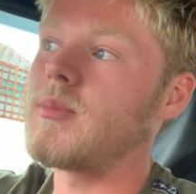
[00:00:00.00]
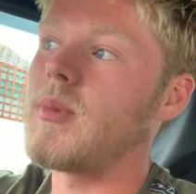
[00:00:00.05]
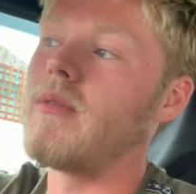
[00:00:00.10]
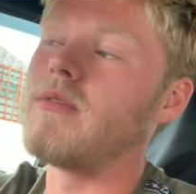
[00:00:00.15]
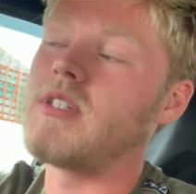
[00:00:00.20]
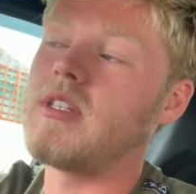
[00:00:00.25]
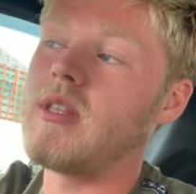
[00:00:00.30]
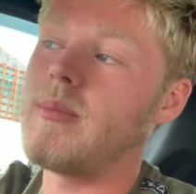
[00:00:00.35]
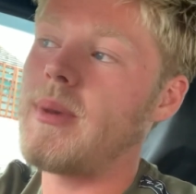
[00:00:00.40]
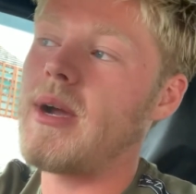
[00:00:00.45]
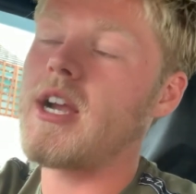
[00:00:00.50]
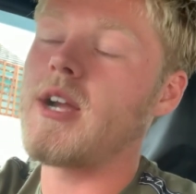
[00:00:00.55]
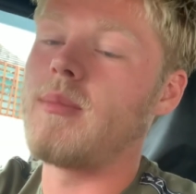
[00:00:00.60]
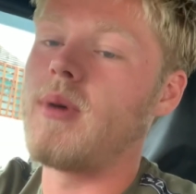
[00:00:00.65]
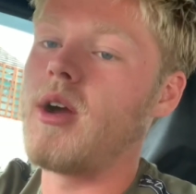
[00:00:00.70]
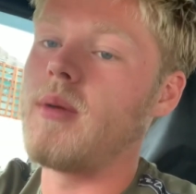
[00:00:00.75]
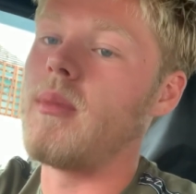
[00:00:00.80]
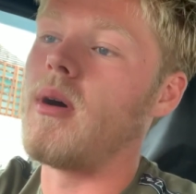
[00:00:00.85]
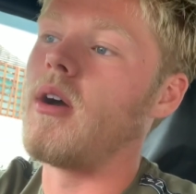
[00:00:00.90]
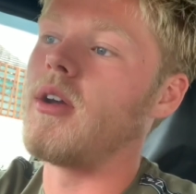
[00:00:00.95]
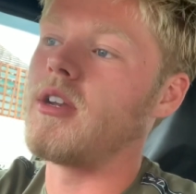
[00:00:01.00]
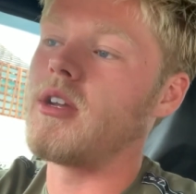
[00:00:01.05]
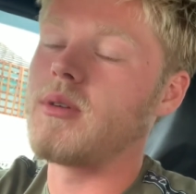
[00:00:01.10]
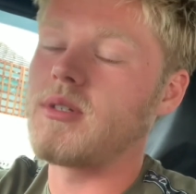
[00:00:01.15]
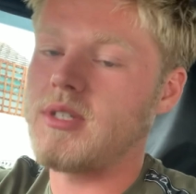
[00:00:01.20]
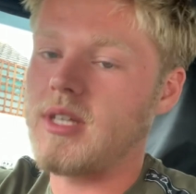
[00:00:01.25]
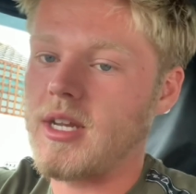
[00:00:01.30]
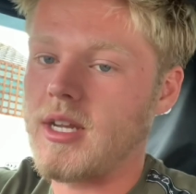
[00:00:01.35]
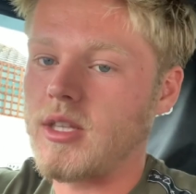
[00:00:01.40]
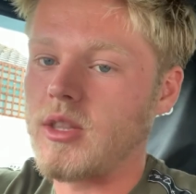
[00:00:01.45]
But obviously in the back of my mind, I
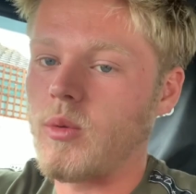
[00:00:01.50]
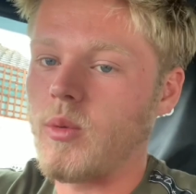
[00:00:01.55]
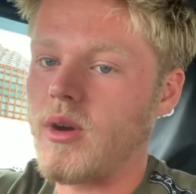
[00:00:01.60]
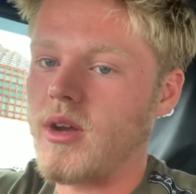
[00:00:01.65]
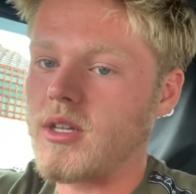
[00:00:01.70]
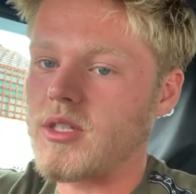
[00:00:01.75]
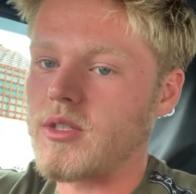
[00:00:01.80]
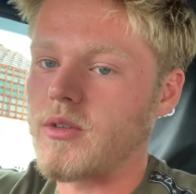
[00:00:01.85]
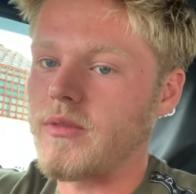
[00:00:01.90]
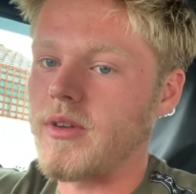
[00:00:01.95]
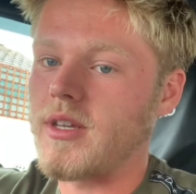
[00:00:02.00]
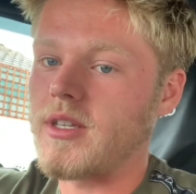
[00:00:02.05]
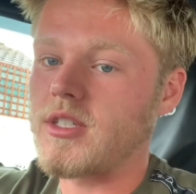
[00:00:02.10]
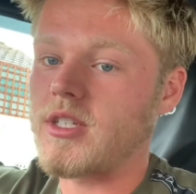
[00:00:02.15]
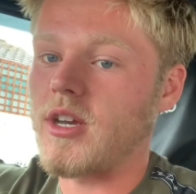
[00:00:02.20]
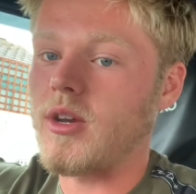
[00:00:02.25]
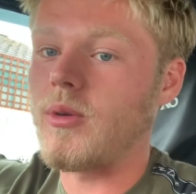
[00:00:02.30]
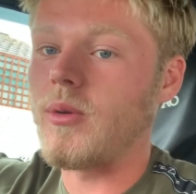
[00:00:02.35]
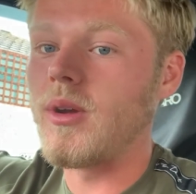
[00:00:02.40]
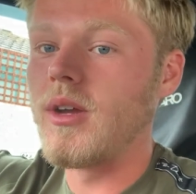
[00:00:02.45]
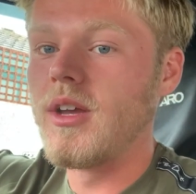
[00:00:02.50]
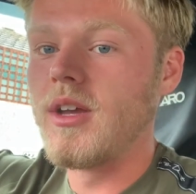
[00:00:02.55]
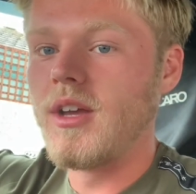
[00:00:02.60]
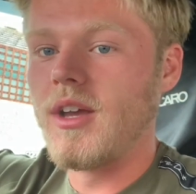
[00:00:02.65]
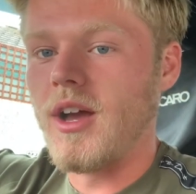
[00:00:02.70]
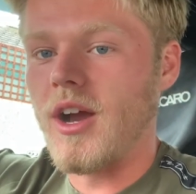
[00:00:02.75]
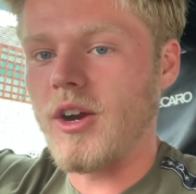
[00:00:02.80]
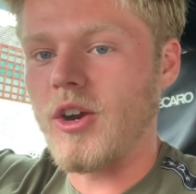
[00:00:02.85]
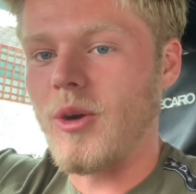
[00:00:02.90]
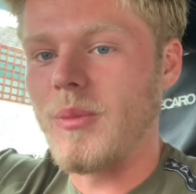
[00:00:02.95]
was thinking the worst of it, so
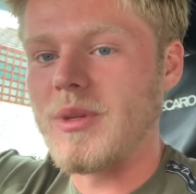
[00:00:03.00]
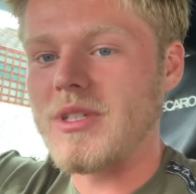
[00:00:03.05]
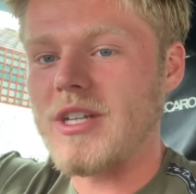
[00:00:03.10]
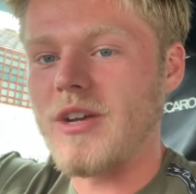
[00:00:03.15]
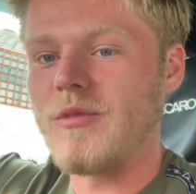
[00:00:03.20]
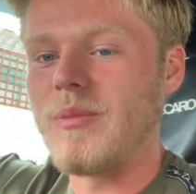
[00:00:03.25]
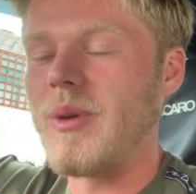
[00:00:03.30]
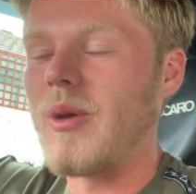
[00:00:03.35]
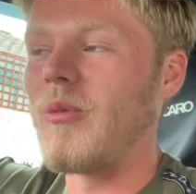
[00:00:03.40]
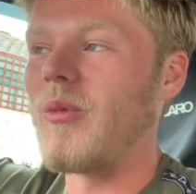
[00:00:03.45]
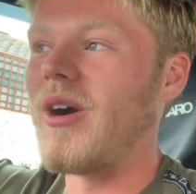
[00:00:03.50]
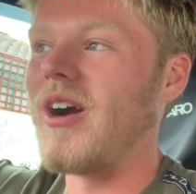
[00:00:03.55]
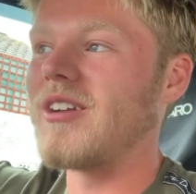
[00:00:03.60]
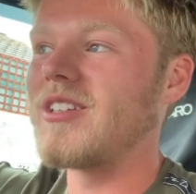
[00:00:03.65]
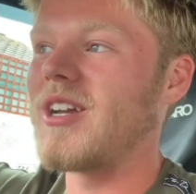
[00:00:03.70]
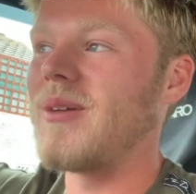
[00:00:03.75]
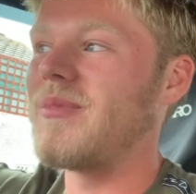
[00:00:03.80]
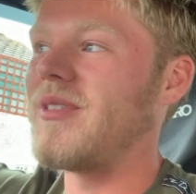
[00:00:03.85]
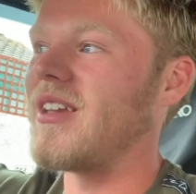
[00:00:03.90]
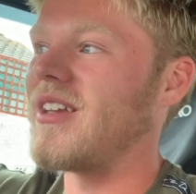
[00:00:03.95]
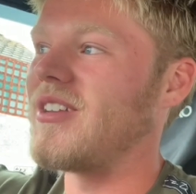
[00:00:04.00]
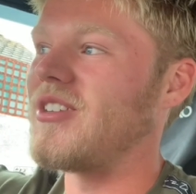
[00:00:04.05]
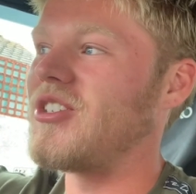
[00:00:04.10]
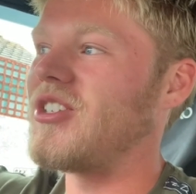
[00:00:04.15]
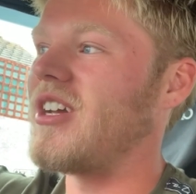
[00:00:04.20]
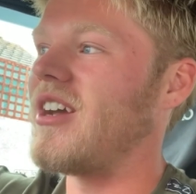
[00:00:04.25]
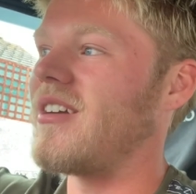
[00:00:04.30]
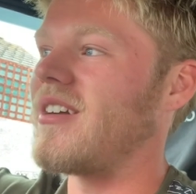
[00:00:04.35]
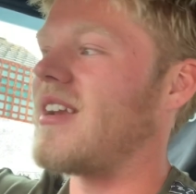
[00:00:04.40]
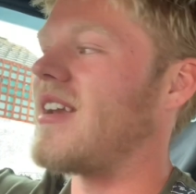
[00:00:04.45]
I got myself a bit worked up, thinking,
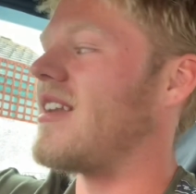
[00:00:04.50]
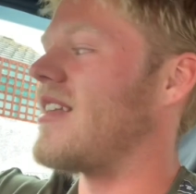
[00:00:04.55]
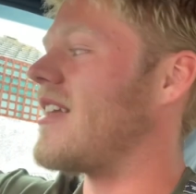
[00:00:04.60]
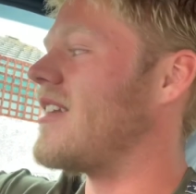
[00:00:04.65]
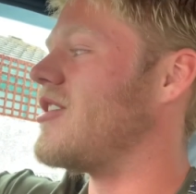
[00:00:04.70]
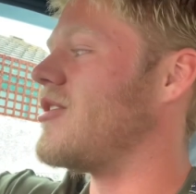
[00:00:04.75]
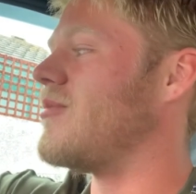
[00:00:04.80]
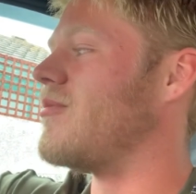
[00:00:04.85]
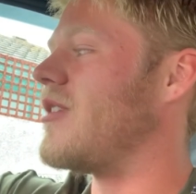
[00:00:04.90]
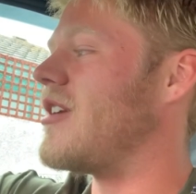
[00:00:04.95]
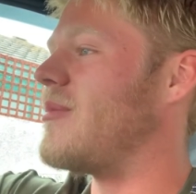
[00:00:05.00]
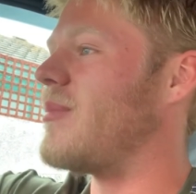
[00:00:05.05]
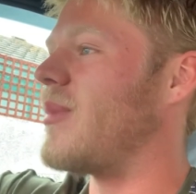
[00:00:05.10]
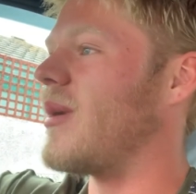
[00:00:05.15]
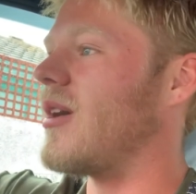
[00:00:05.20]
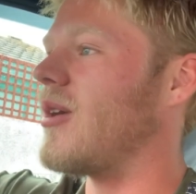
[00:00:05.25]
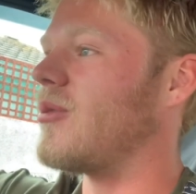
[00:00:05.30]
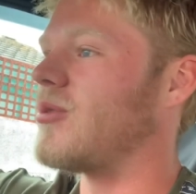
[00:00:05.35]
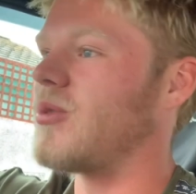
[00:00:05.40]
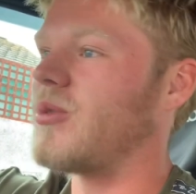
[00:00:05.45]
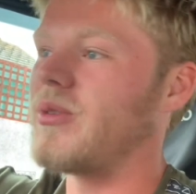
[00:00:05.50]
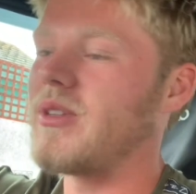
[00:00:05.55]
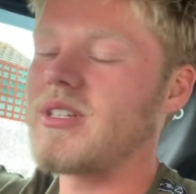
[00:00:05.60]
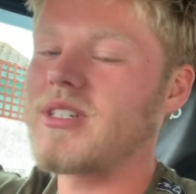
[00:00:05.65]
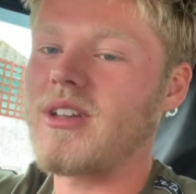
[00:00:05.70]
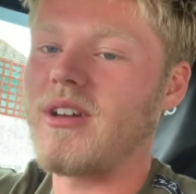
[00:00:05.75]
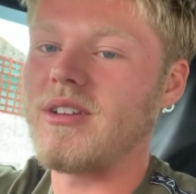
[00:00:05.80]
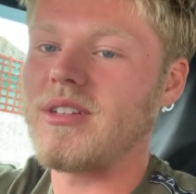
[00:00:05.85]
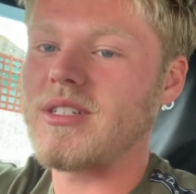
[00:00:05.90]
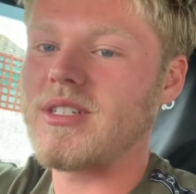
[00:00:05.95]
shit, I'm gonna need the engine rebuild, all this
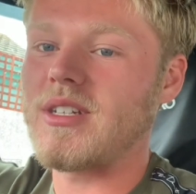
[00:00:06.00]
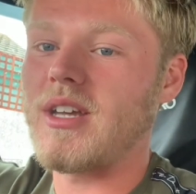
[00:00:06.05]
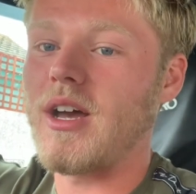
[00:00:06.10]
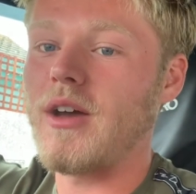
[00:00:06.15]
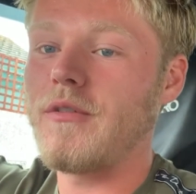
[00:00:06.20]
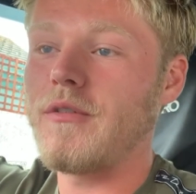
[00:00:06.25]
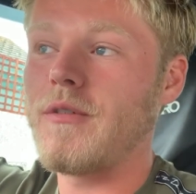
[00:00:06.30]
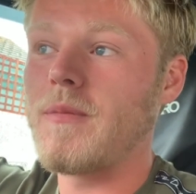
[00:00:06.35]
kind of stuff.